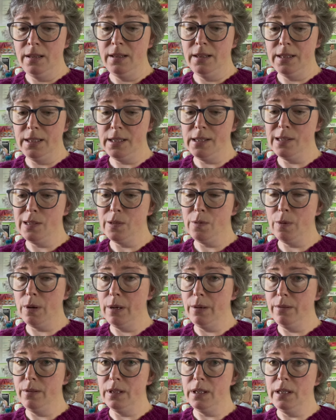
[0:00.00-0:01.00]
this is
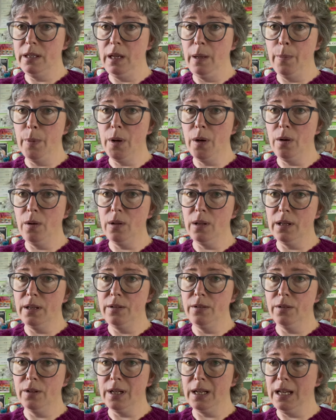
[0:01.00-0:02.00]
wound in a ball
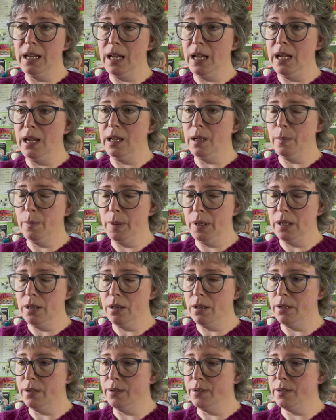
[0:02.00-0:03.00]
and not a cake
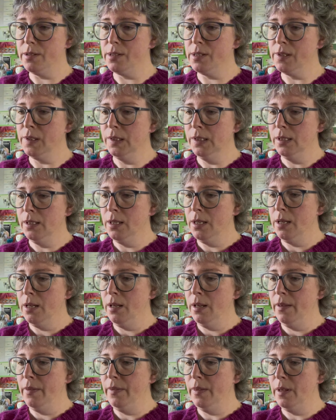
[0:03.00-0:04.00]
because
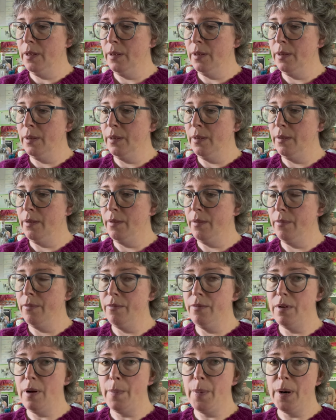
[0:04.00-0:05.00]
the
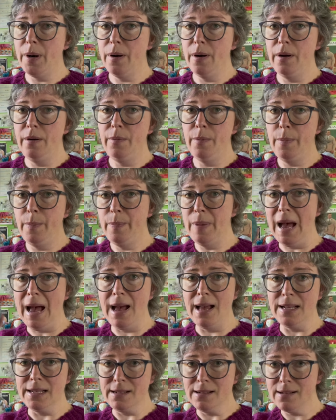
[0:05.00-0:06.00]
rubber
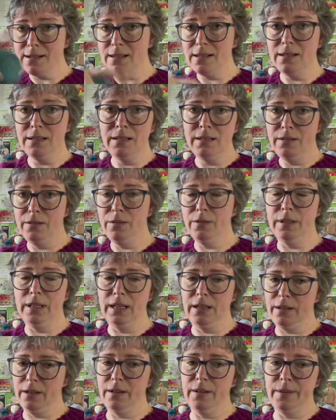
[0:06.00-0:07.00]
band, not
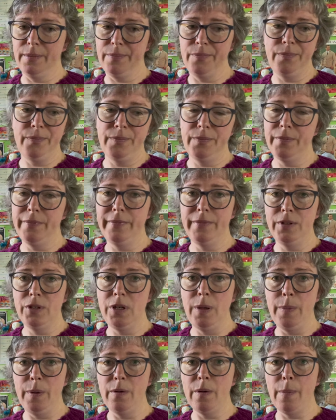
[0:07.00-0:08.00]
like a
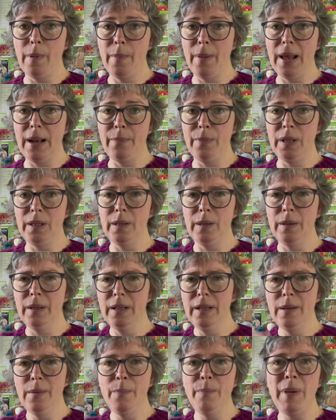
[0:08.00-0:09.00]
cheapy rubber band, but the
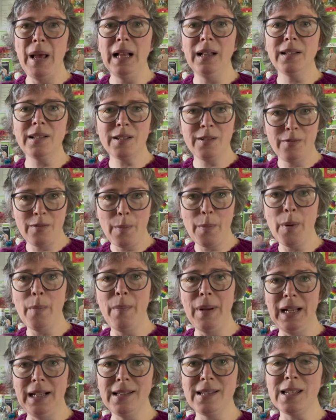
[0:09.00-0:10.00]
belt, the rubber
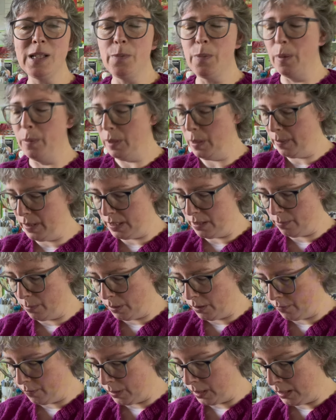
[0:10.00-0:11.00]
belt is probably a better
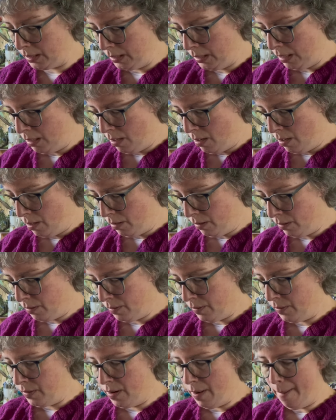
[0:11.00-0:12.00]
word for it,
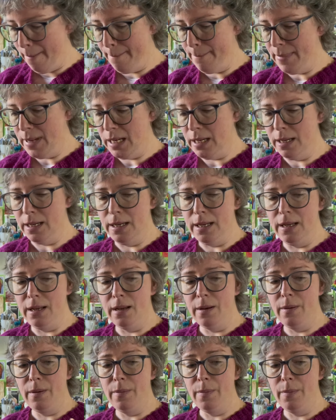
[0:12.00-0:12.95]
on my